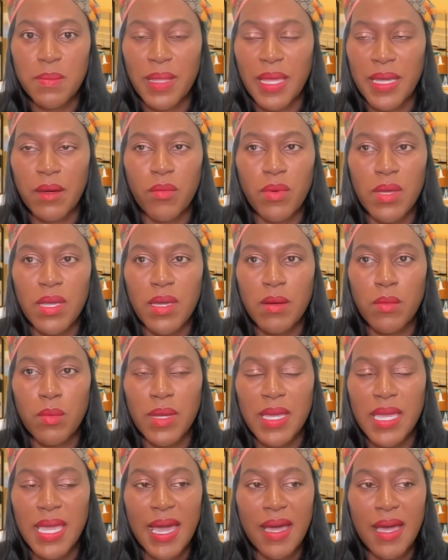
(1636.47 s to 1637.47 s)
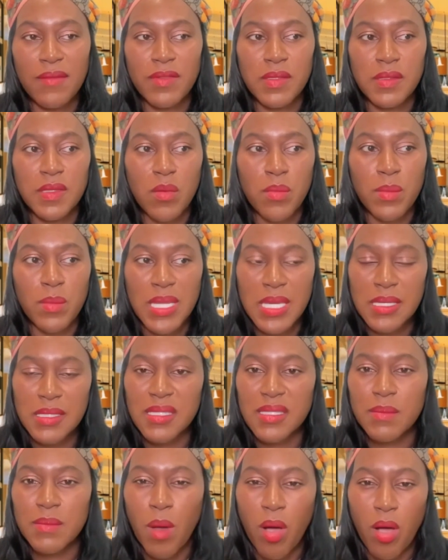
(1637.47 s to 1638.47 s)
Like we have so many
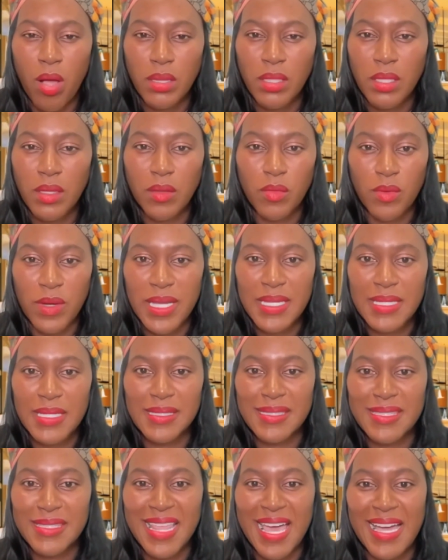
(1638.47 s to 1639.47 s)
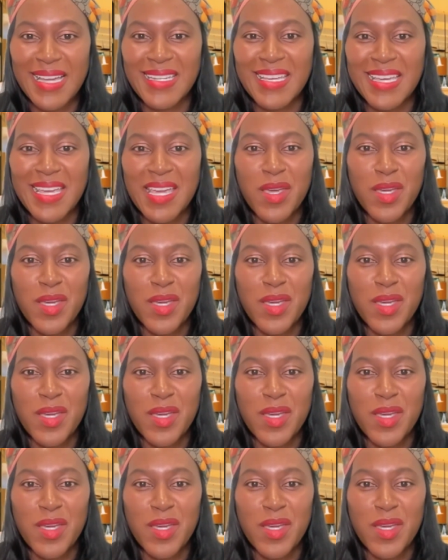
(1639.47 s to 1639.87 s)
small little wins that,